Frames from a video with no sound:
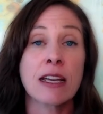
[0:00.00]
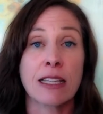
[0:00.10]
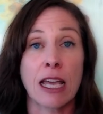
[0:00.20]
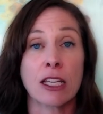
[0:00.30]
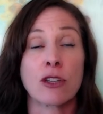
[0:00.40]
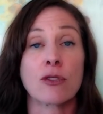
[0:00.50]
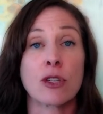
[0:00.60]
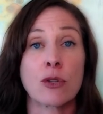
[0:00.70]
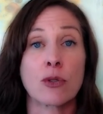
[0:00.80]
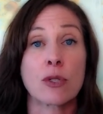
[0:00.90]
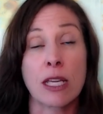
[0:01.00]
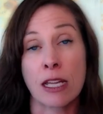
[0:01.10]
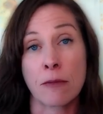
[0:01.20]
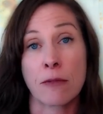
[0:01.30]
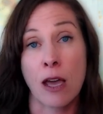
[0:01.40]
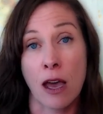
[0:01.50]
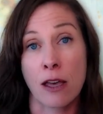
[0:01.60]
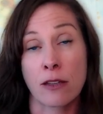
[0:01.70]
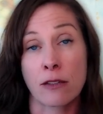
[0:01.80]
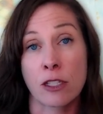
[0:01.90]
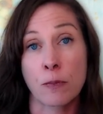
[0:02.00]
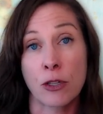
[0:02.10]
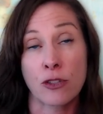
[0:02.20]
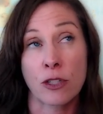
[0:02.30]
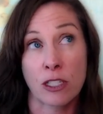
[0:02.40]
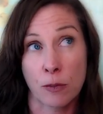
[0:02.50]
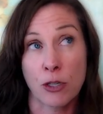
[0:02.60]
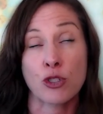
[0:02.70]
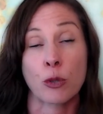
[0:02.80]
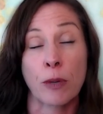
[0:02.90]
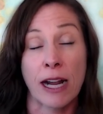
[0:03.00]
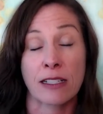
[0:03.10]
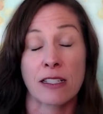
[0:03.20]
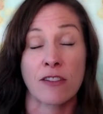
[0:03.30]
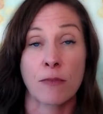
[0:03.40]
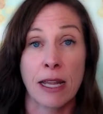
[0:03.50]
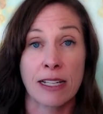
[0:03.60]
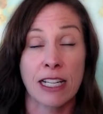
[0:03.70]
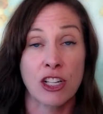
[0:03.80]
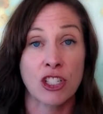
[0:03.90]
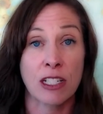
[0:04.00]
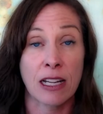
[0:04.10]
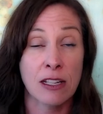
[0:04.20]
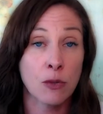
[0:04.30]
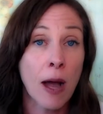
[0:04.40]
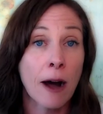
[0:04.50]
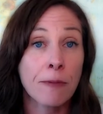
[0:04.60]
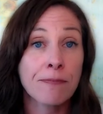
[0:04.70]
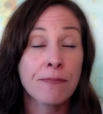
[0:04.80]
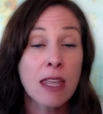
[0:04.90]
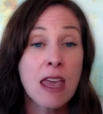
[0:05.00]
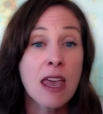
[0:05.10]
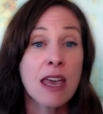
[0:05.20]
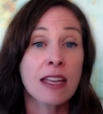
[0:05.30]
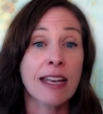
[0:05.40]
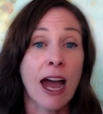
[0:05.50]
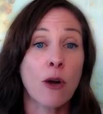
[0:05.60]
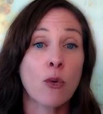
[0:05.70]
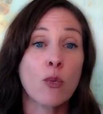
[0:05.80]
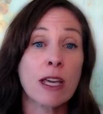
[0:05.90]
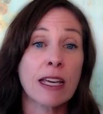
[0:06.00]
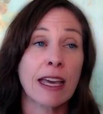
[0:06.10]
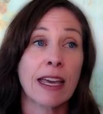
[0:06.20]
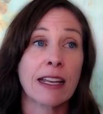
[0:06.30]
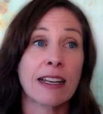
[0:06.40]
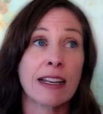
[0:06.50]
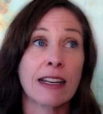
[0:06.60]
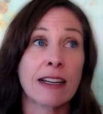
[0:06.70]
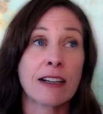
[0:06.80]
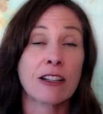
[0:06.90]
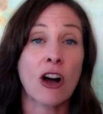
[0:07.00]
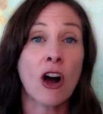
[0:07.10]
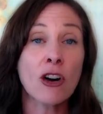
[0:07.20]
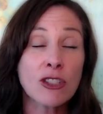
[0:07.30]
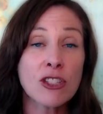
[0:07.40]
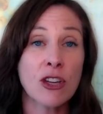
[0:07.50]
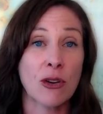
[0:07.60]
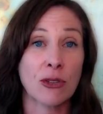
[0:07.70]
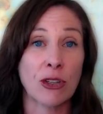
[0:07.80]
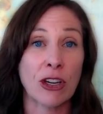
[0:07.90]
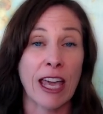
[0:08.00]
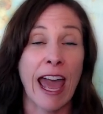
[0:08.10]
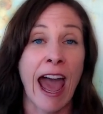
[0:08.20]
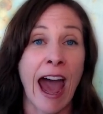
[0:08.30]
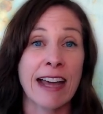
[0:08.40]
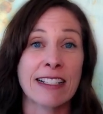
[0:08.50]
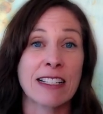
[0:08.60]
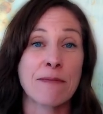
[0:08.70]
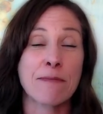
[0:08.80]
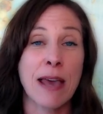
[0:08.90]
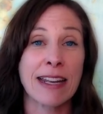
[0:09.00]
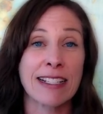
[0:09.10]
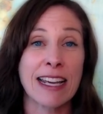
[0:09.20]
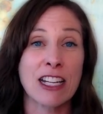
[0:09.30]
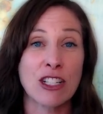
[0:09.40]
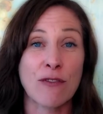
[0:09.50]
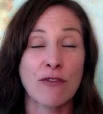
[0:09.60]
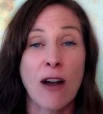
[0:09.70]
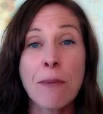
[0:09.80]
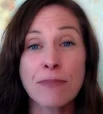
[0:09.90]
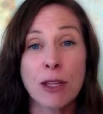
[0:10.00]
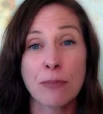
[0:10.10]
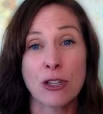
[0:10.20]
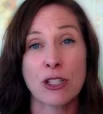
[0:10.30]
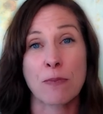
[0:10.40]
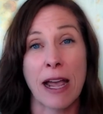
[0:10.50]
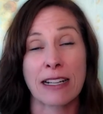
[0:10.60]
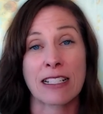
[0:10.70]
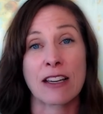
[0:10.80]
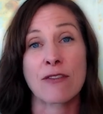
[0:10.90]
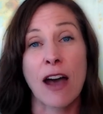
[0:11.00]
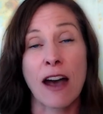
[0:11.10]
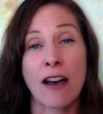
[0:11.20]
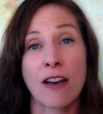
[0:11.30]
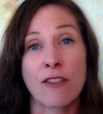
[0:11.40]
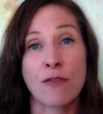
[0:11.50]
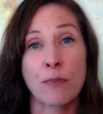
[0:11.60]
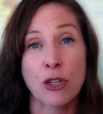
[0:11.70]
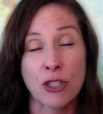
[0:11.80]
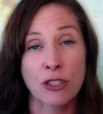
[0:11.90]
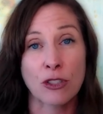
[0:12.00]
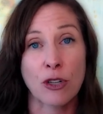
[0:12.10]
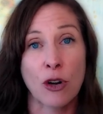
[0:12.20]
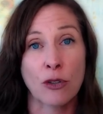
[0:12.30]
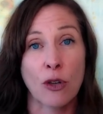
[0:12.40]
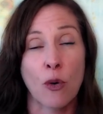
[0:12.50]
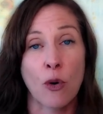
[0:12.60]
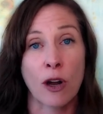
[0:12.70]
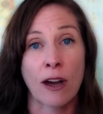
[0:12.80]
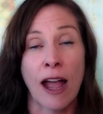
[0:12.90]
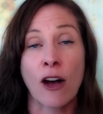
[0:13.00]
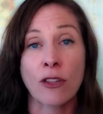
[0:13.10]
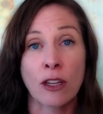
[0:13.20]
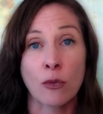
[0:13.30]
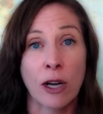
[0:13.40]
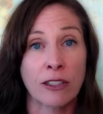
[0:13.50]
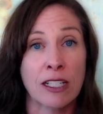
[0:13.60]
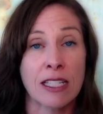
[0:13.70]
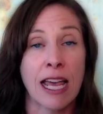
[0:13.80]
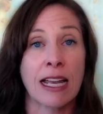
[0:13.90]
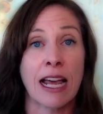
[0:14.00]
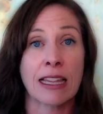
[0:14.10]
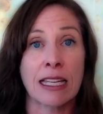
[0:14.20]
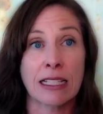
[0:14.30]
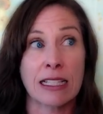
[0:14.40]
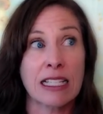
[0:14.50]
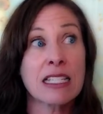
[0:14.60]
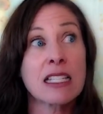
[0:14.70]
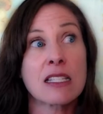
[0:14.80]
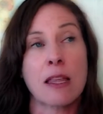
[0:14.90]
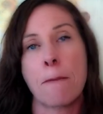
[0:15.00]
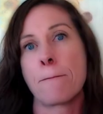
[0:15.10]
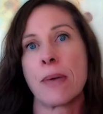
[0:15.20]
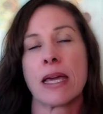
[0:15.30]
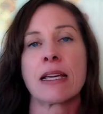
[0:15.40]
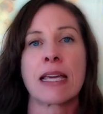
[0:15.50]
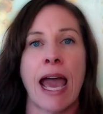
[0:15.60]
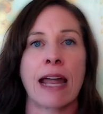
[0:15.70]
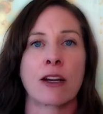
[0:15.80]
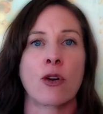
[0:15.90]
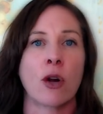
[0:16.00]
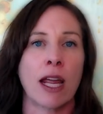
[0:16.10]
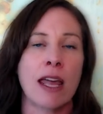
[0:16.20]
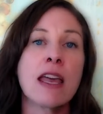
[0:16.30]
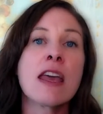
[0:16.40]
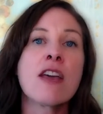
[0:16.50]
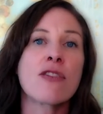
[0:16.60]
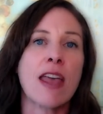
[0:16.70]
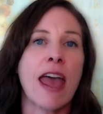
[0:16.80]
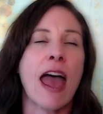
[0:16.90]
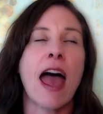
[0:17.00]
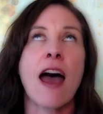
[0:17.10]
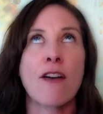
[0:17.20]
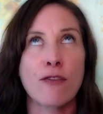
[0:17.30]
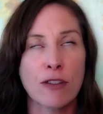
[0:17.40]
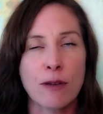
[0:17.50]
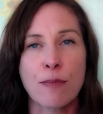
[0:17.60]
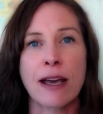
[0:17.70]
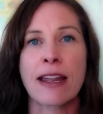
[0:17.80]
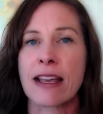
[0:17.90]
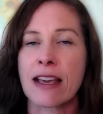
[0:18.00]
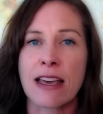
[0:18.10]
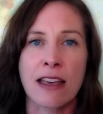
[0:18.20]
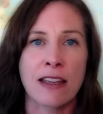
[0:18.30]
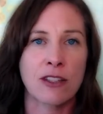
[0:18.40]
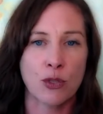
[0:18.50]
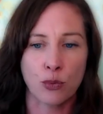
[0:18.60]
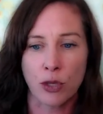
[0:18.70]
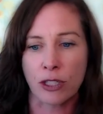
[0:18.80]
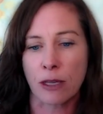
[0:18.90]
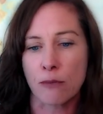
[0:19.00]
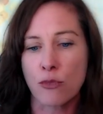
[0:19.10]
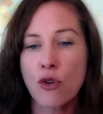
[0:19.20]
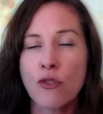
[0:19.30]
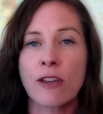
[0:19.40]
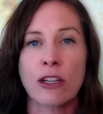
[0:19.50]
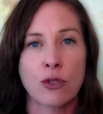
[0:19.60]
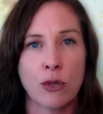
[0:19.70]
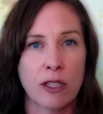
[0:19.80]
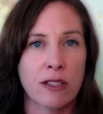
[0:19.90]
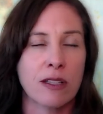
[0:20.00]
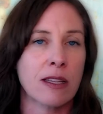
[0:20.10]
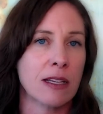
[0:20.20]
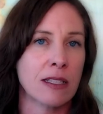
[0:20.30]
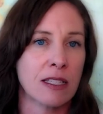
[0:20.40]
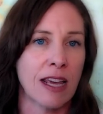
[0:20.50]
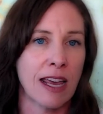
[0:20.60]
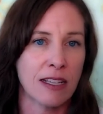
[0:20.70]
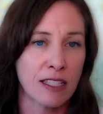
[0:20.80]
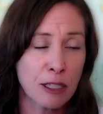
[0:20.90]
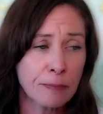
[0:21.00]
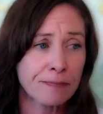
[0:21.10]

that you use in uh, spirit, the spiritual practice of meditation as well. Now, we can also look at meditation from the perspective of personal growth or health and wellness. And I think that this is the big category that everybody is really moving towards these days.